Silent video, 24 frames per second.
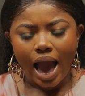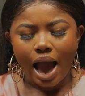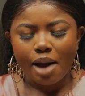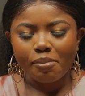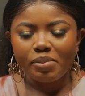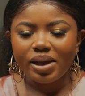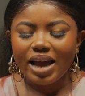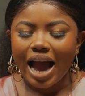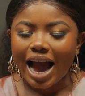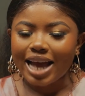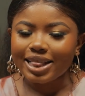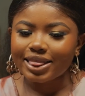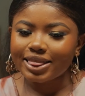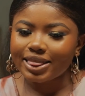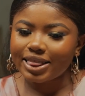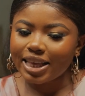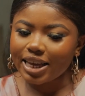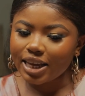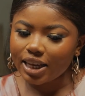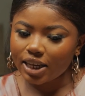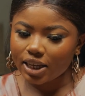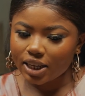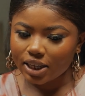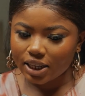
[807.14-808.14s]
I mean, I
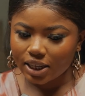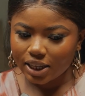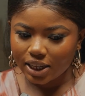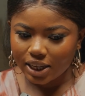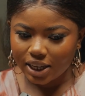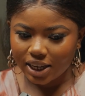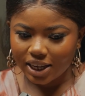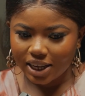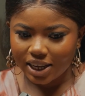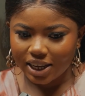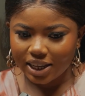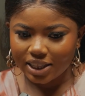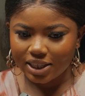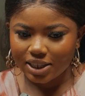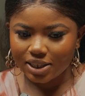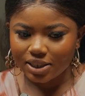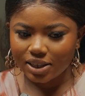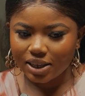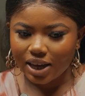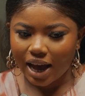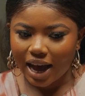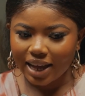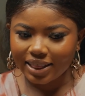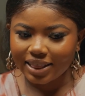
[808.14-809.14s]
think if
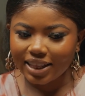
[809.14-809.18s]
it's